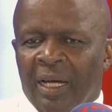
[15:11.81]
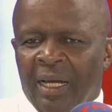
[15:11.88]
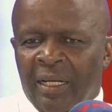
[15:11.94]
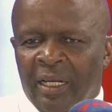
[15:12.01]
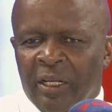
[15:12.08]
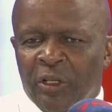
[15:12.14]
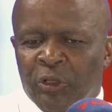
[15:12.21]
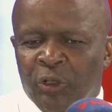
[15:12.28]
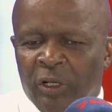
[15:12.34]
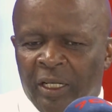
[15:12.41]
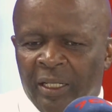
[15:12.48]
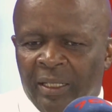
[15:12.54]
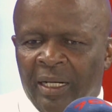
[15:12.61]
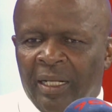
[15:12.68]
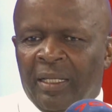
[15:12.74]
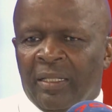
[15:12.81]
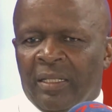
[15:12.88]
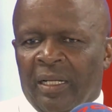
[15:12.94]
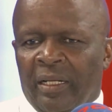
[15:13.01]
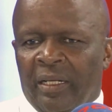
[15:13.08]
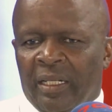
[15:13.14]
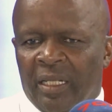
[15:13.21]
and ensuring that
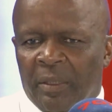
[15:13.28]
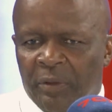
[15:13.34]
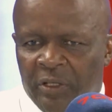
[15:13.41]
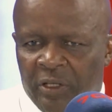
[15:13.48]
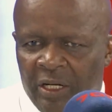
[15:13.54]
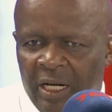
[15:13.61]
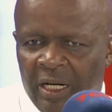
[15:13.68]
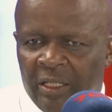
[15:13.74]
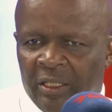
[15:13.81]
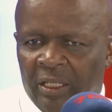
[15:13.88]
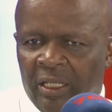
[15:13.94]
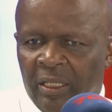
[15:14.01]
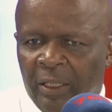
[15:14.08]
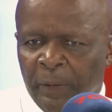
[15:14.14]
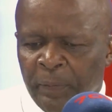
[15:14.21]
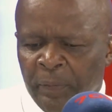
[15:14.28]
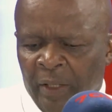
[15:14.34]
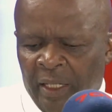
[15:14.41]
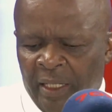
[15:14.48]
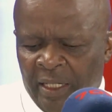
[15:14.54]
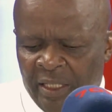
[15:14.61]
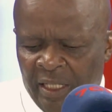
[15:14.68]
there's a leadership structure,
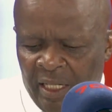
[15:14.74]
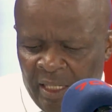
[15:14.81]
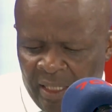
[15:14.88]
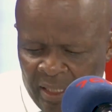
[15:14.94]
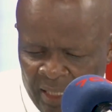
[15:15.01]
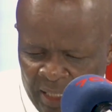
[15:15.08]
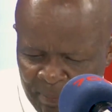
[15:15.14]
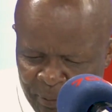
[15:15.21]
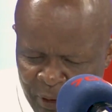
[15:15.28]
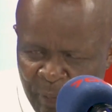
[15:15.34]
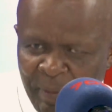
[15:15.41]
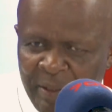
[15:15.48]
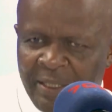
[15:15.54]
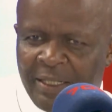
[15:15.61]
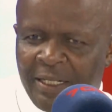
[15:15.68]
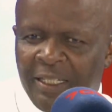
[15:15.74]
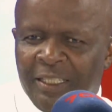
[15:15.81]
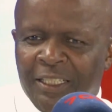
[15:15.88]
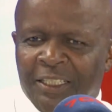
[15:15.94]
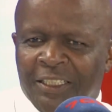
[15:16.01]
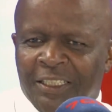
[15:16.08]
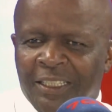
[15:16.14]
there's a proper
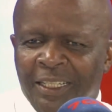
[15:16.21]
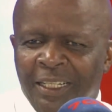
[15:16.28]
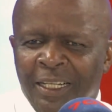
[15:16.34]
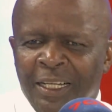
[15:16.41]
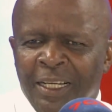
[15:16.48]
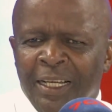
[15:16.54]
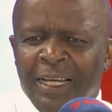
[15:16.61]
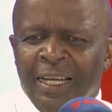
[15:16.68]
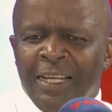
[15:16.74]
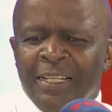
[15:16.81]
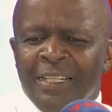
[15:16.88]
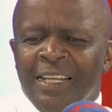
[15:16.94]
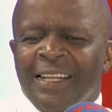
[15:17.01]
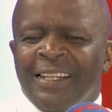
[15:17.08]
strategy, and